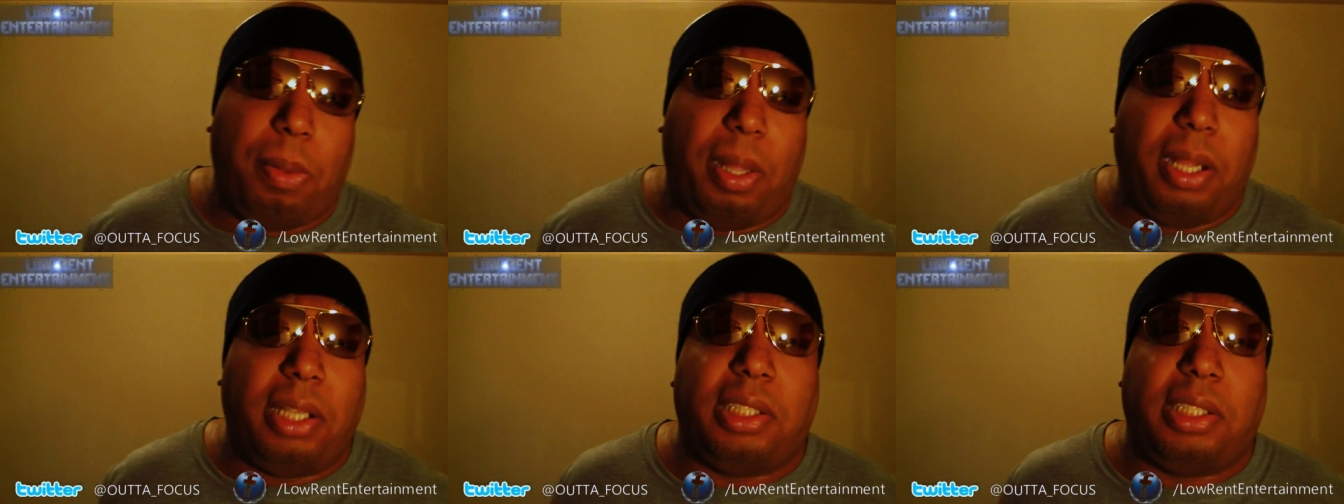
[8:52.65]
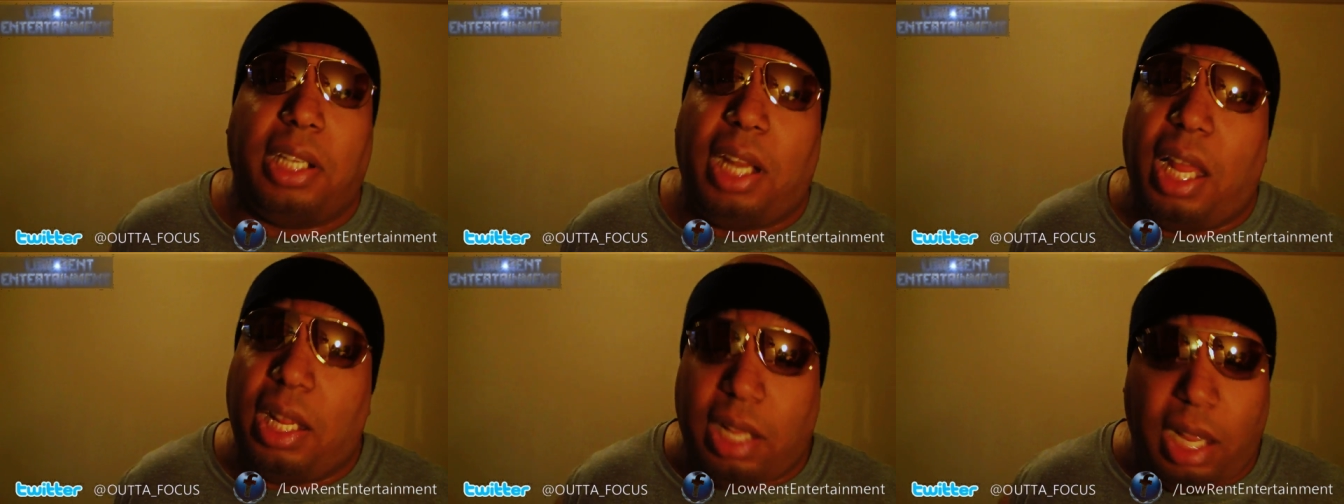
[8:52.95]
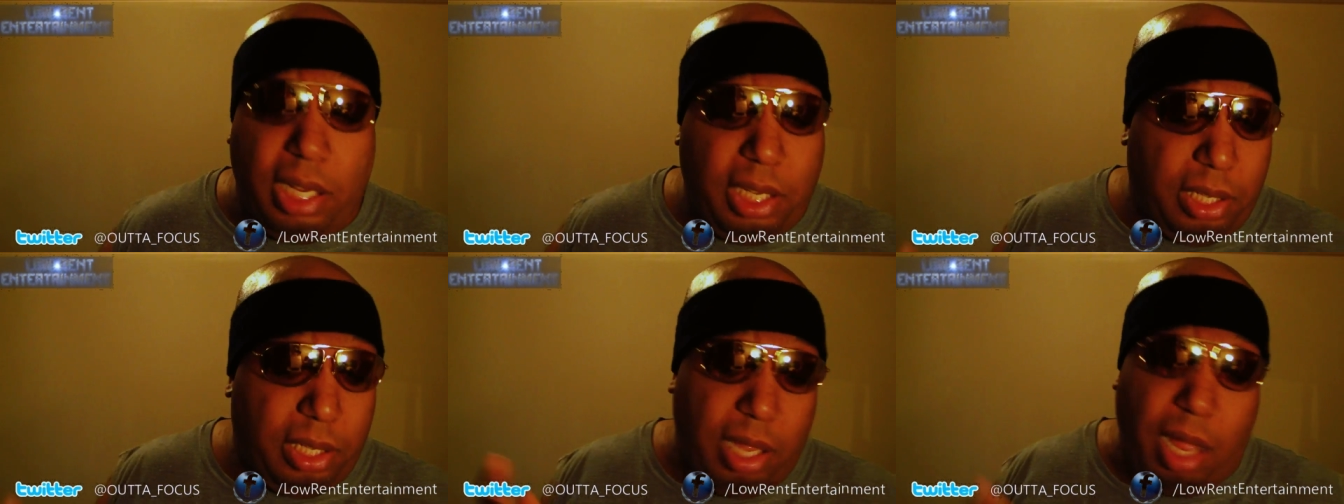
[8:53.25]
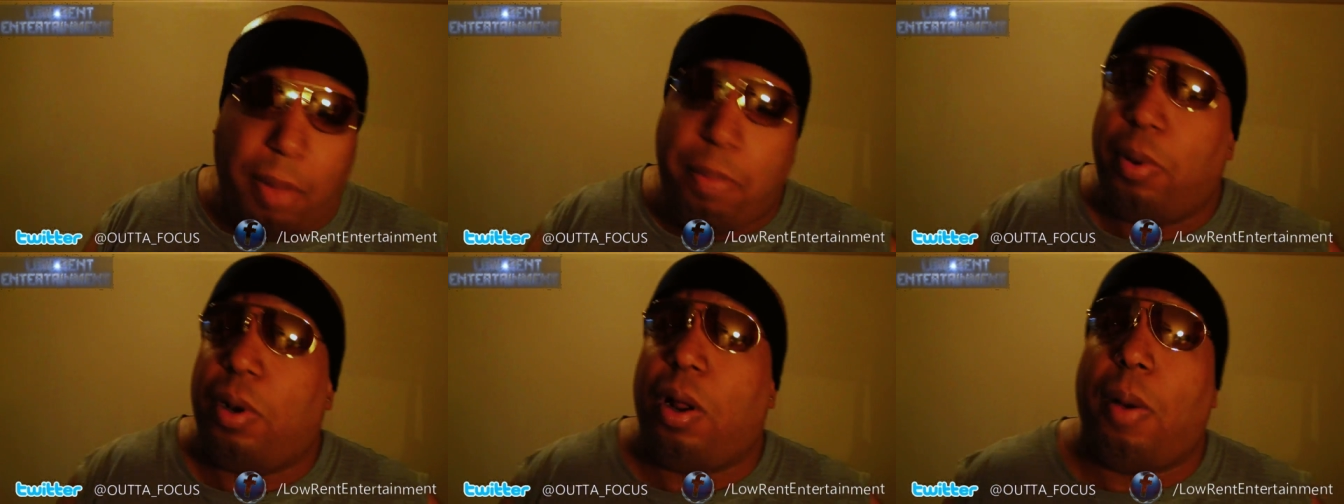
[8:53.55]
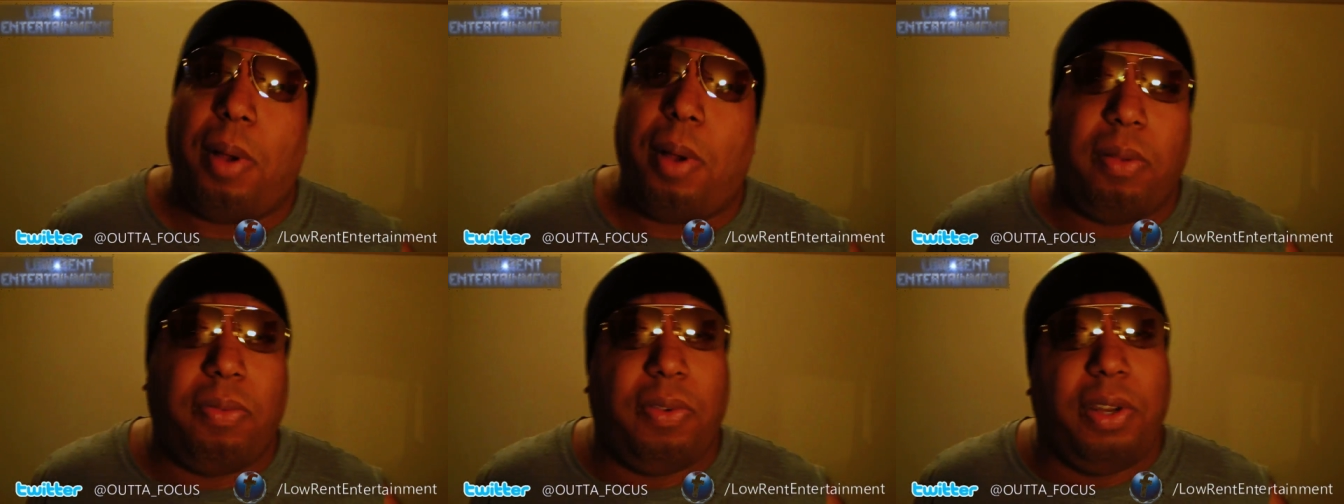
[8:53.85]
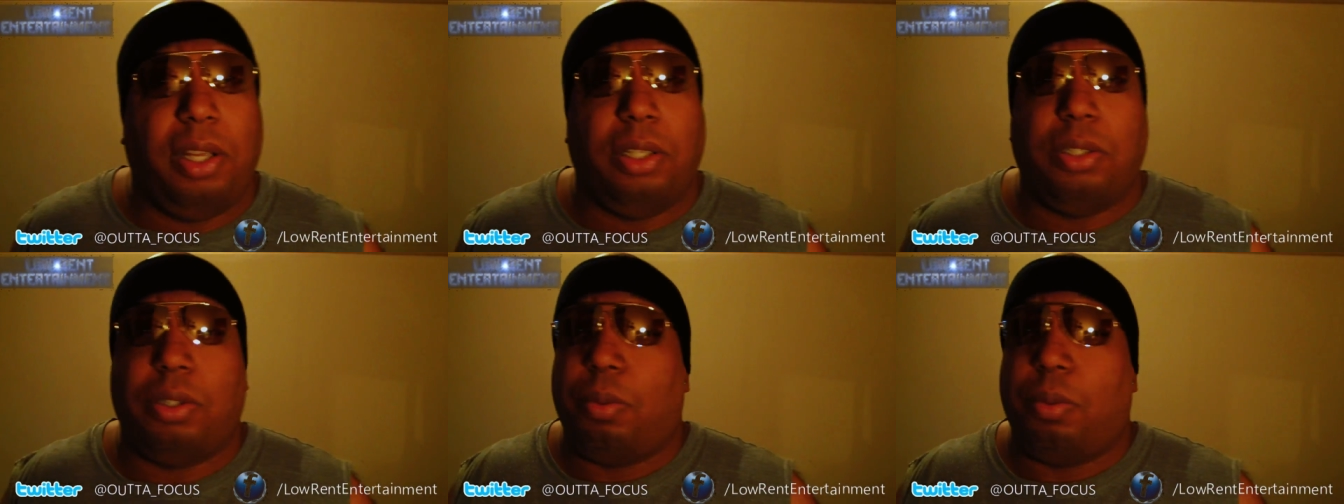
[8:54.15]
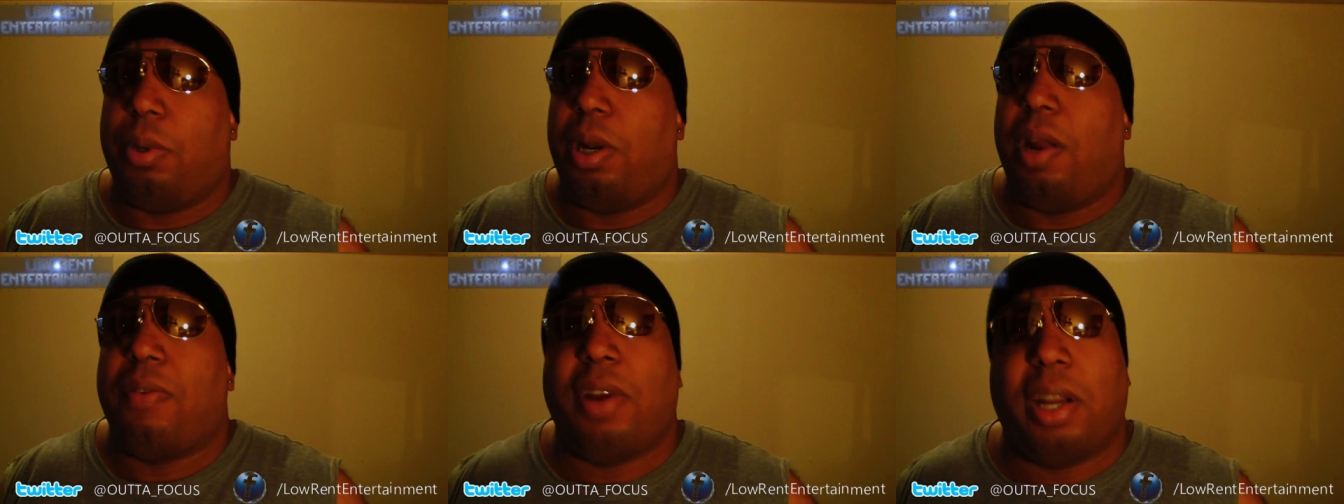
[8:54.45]
Like I said, I put all my videos on
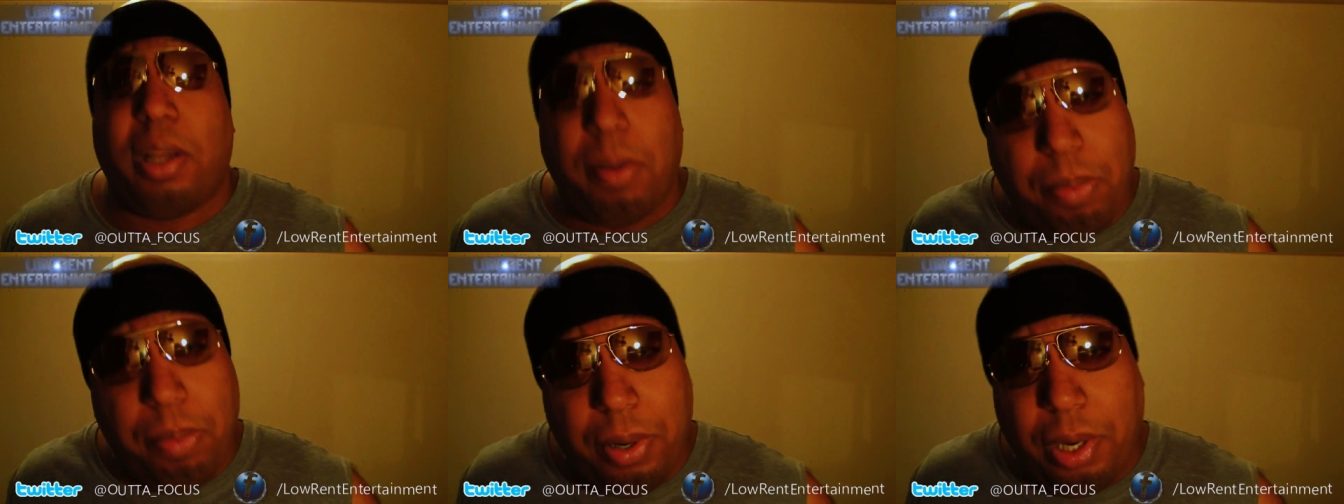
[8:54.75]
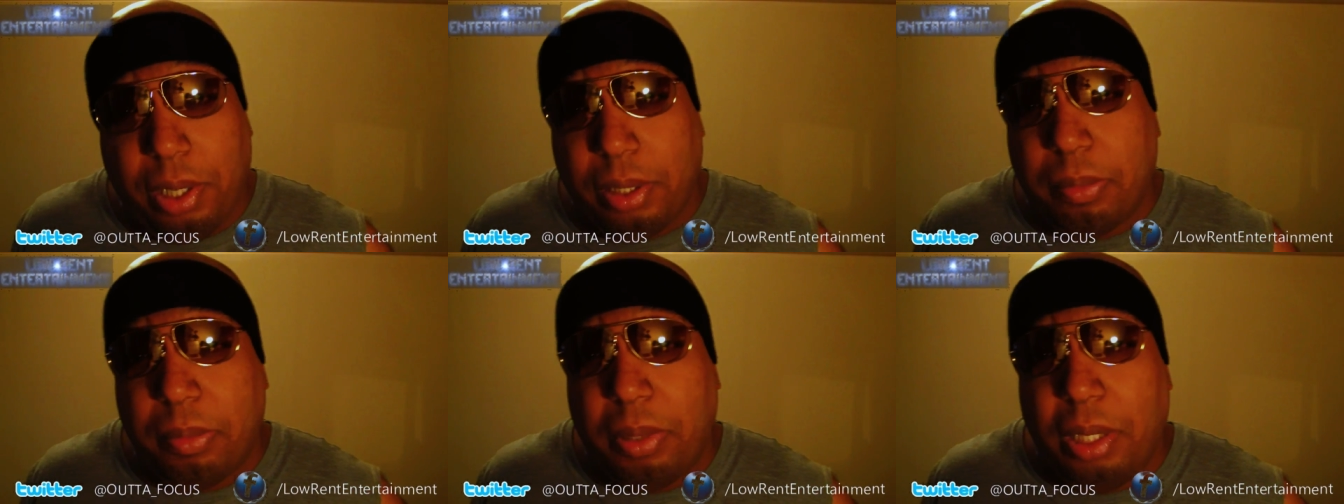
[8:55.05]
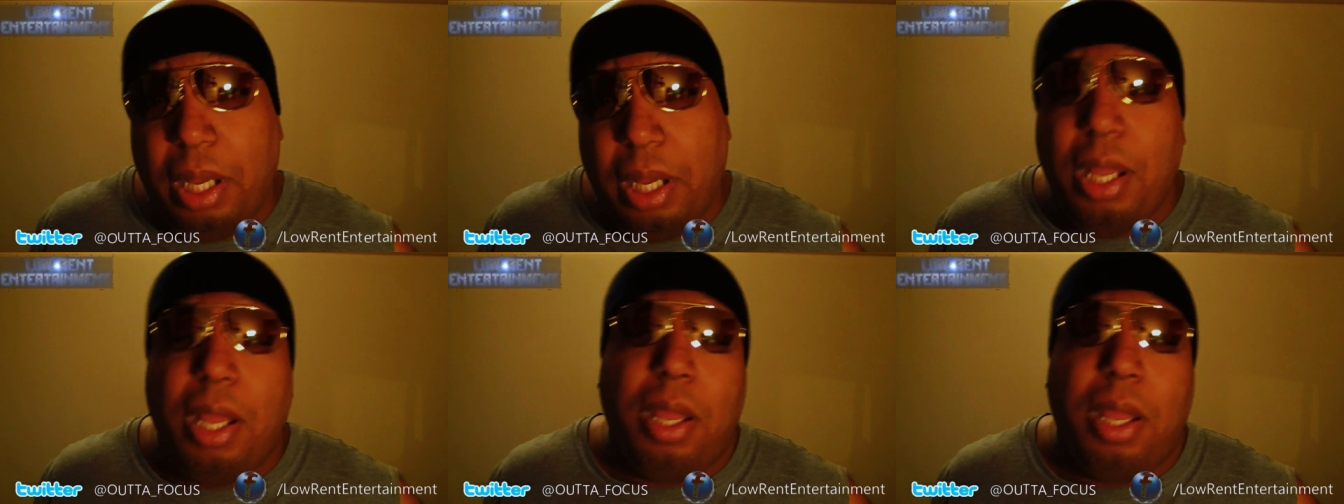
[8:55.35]
wherever I can put them.